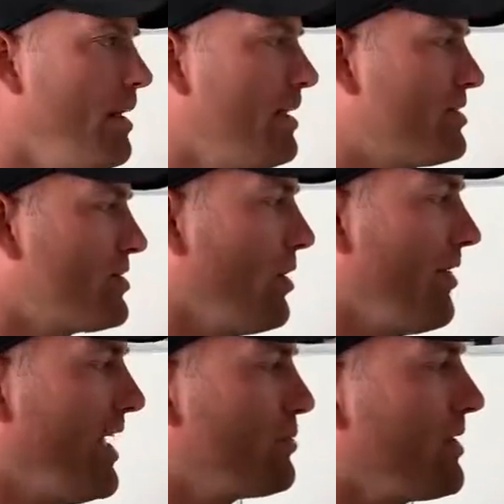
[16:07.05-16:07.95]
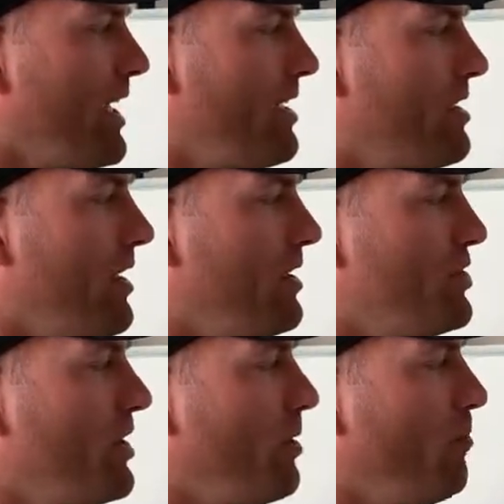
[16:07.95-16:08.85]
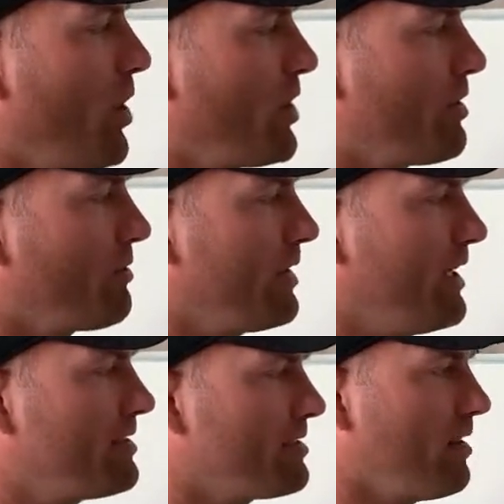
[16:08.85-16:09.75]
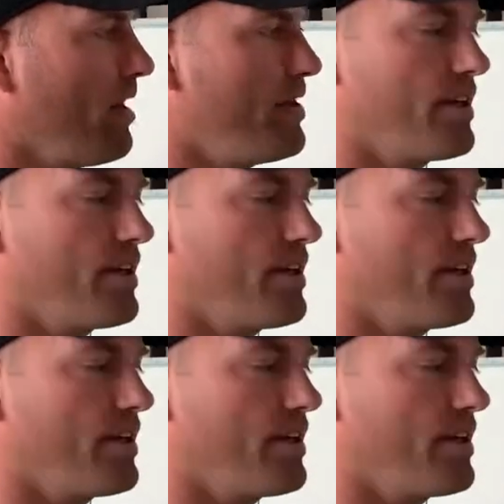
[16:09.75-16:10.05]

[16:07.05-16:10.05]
And so that's what that does. You can mark your leads as hot.